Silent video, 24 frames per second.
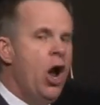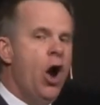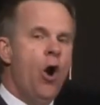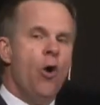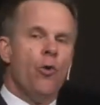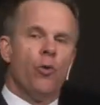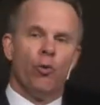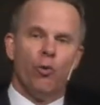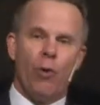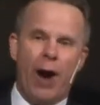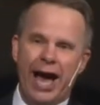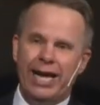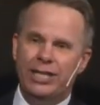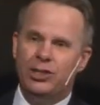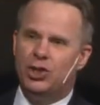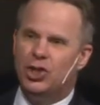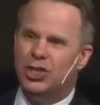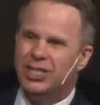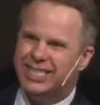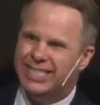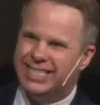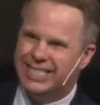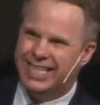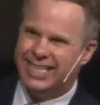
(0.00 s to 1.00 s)

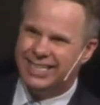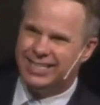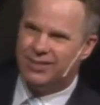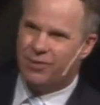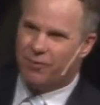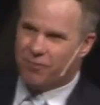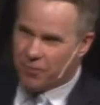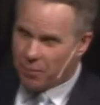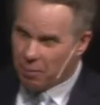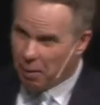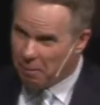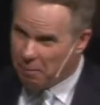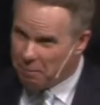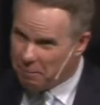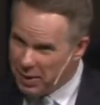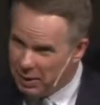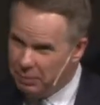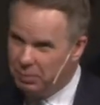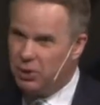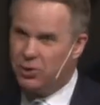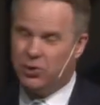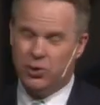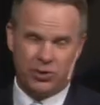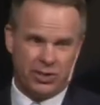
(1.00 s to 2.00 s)
Righteousness, from a
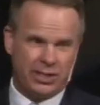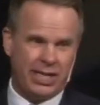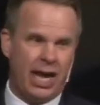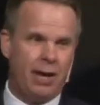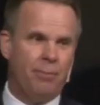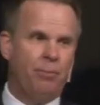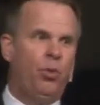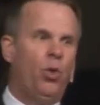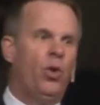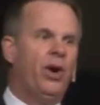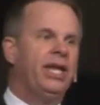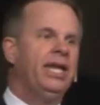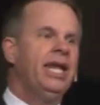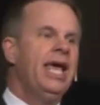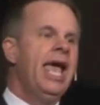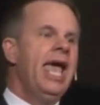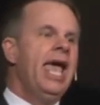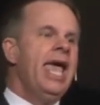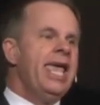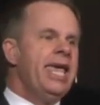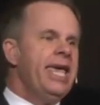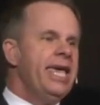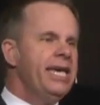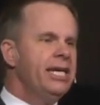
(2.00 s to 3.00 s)
biblical standpoint,
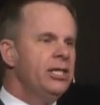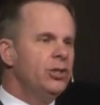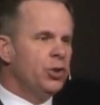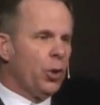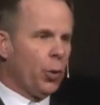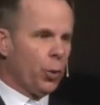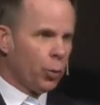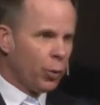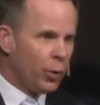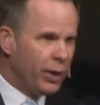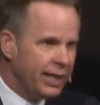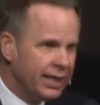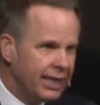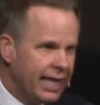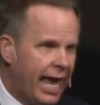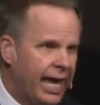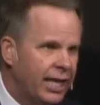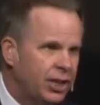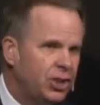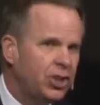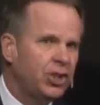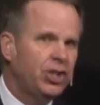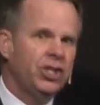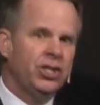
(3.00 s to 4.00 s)
is
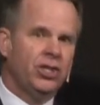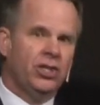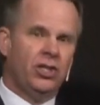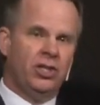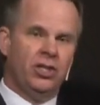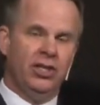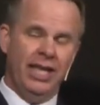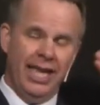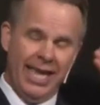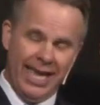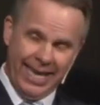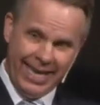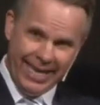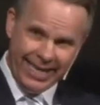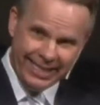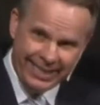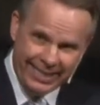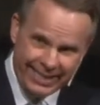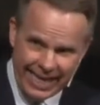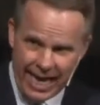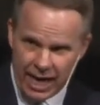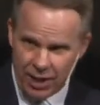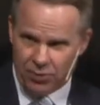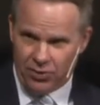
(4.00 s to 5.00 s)
relational
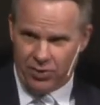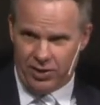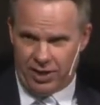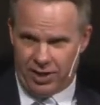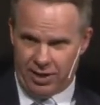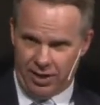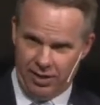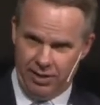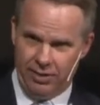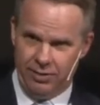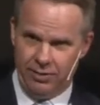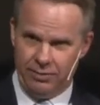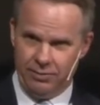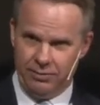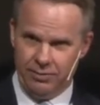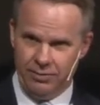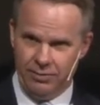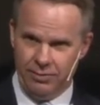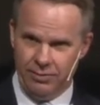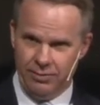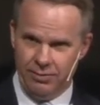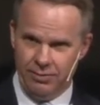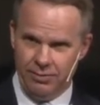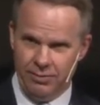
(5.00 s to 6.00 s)
integrity,
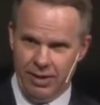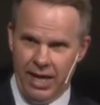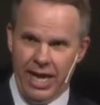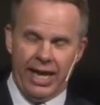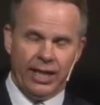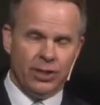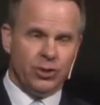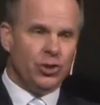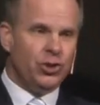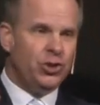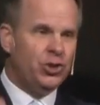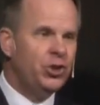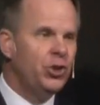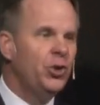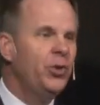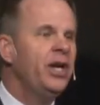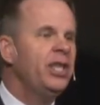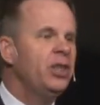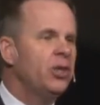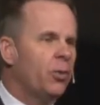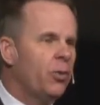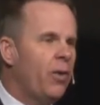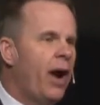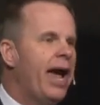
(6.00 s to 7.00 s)
is
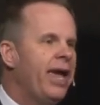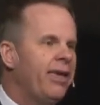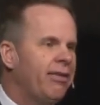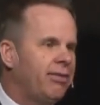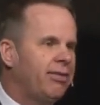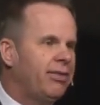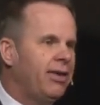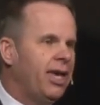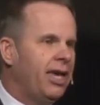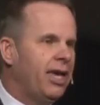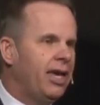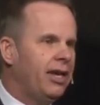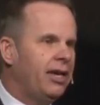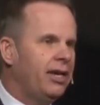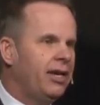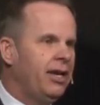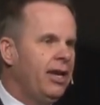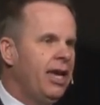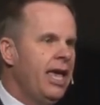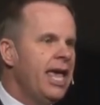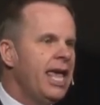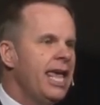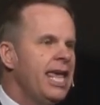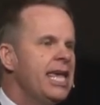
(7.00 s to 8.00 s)
doing the right
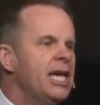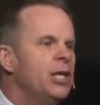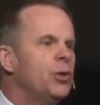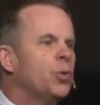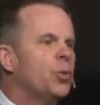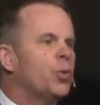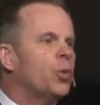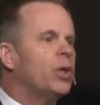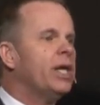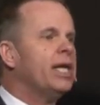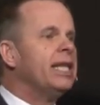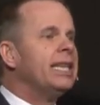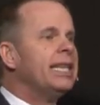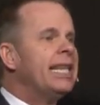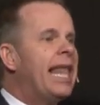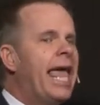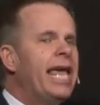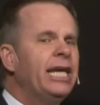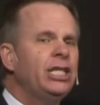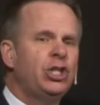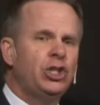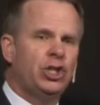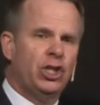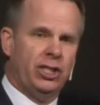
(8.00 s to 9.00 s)
thing in
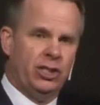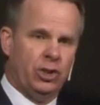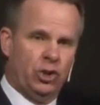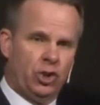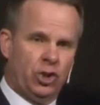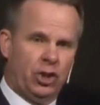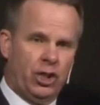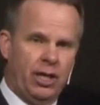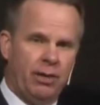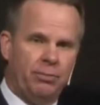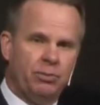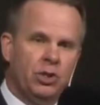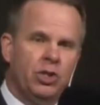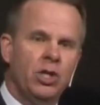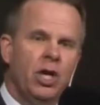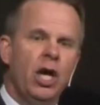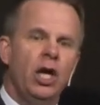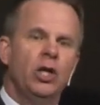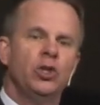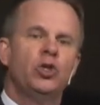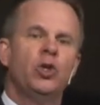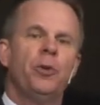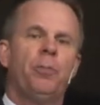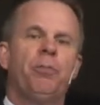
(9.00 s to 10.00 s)
relationships
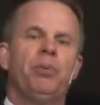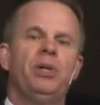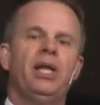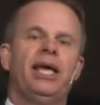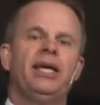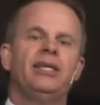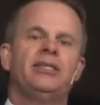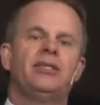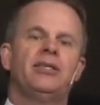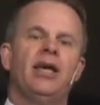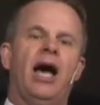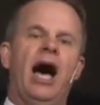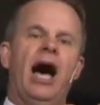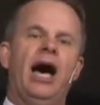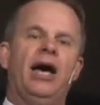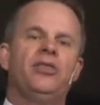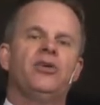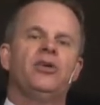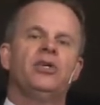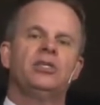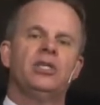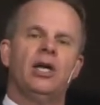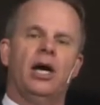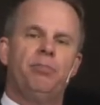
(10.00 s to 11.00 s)
to place
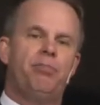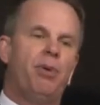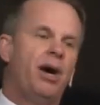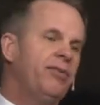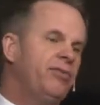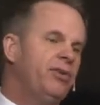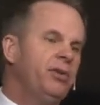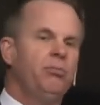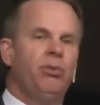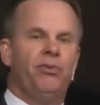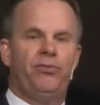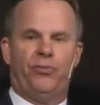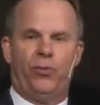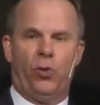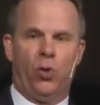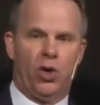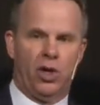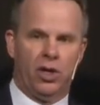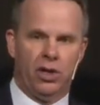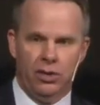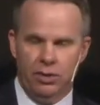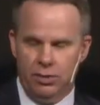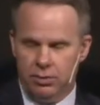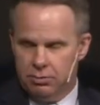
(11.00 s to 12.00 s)
others above and
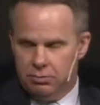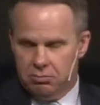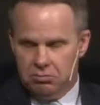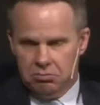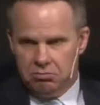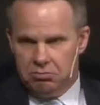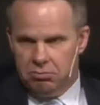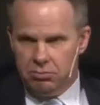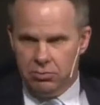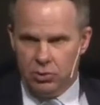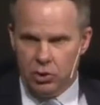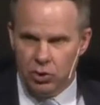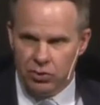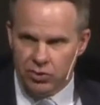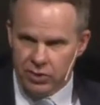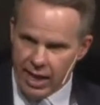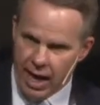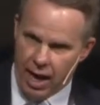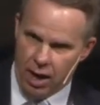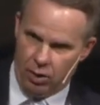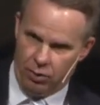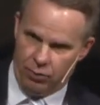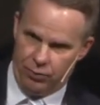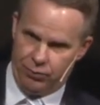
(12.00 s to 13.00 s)
before
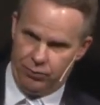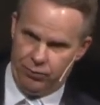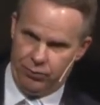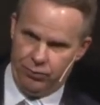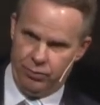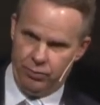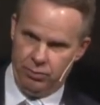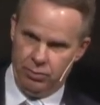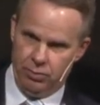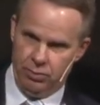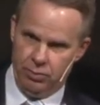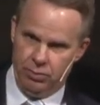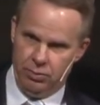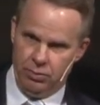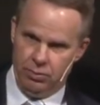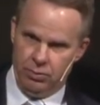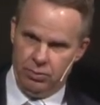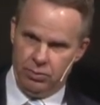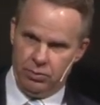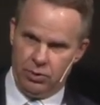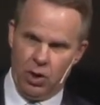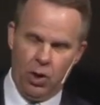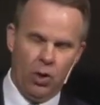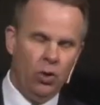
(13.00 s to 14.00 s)
yourself.
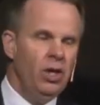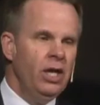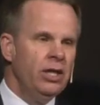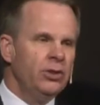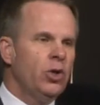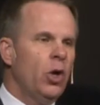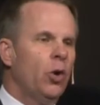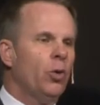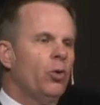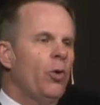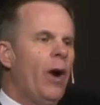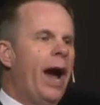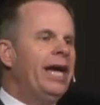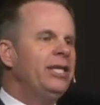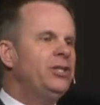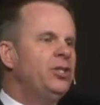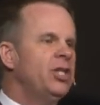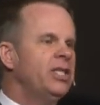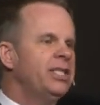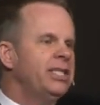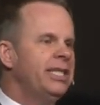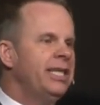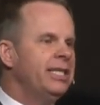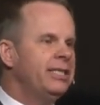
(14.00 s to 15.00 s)
So, so
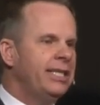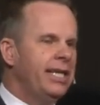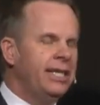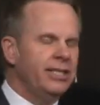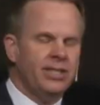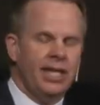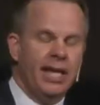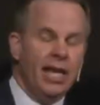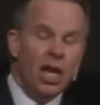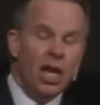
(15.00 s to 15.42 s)
righteousness isn't